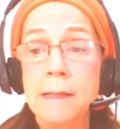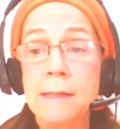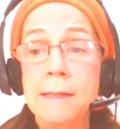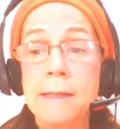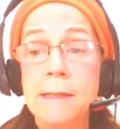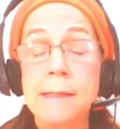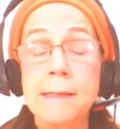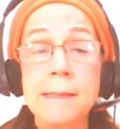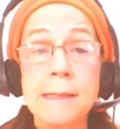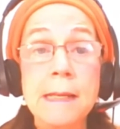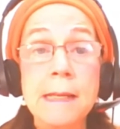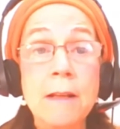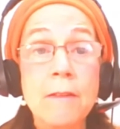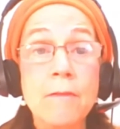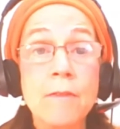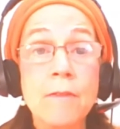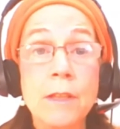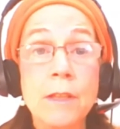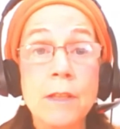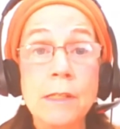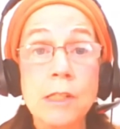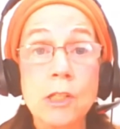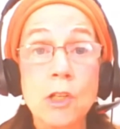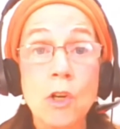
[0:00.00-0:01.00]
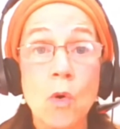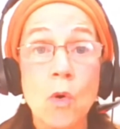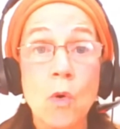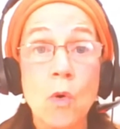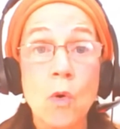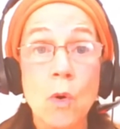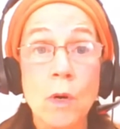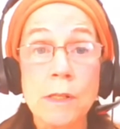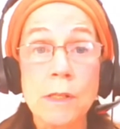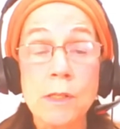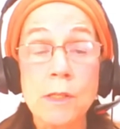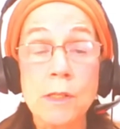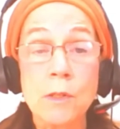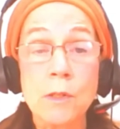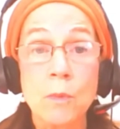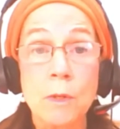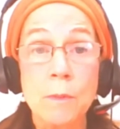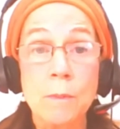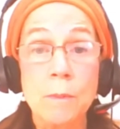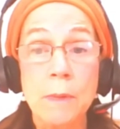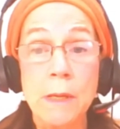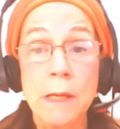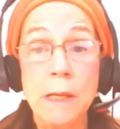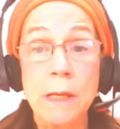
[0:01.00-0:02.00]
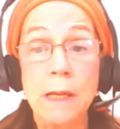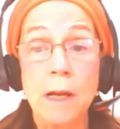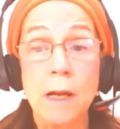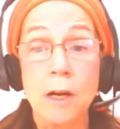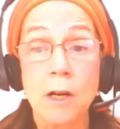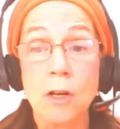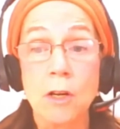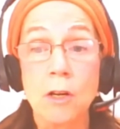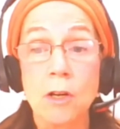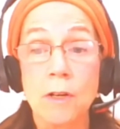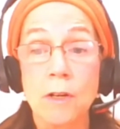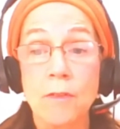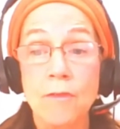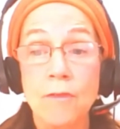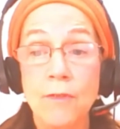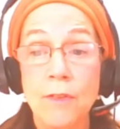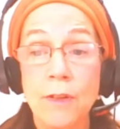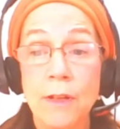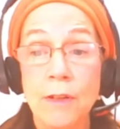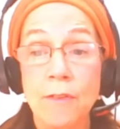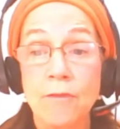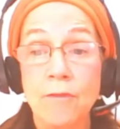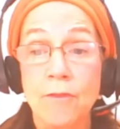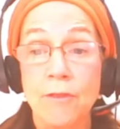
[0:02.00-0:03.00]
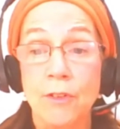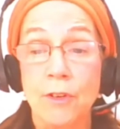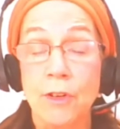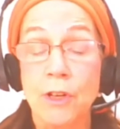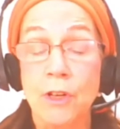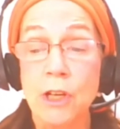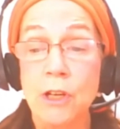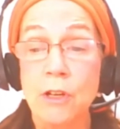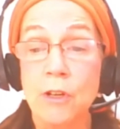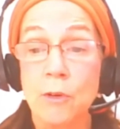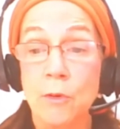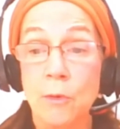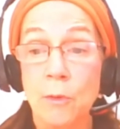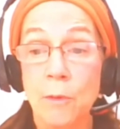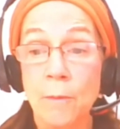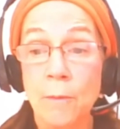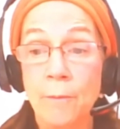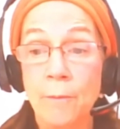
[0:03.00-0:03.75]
to see if this course would be a good fit for you.